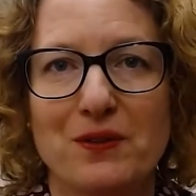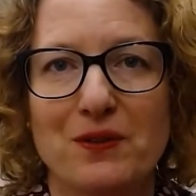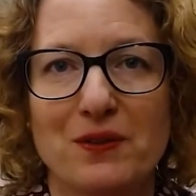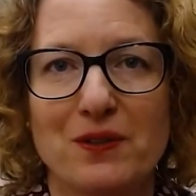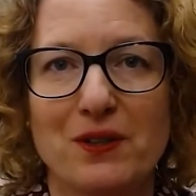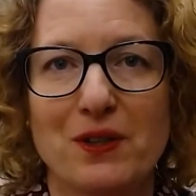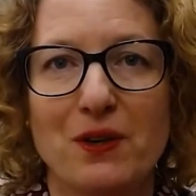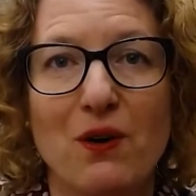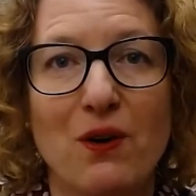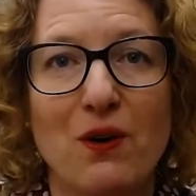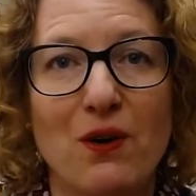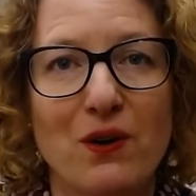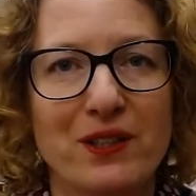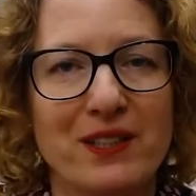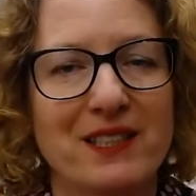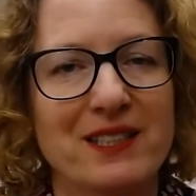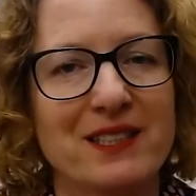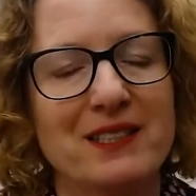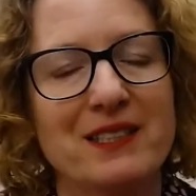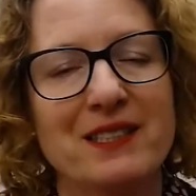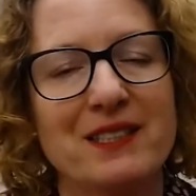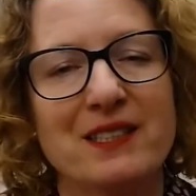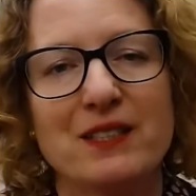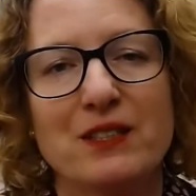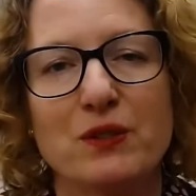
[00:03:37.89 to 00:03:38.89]
the
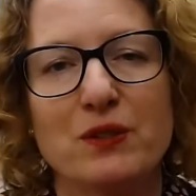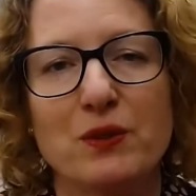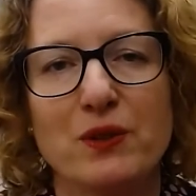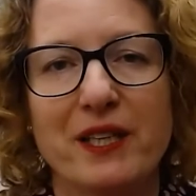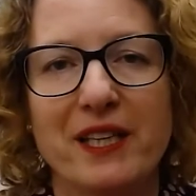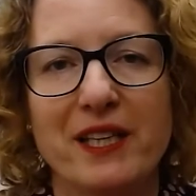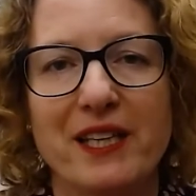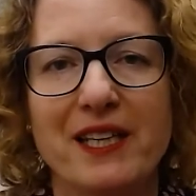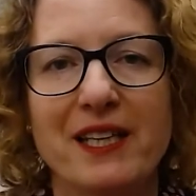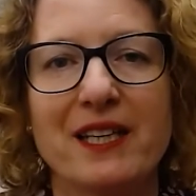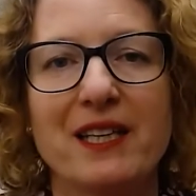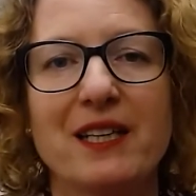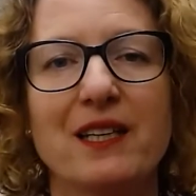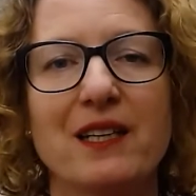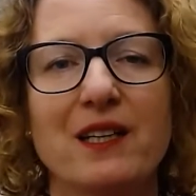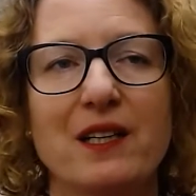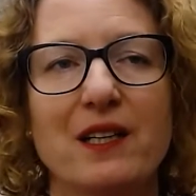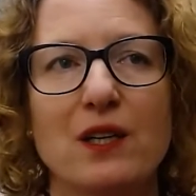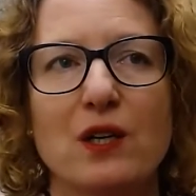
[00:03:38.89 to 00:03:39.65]
audience to hear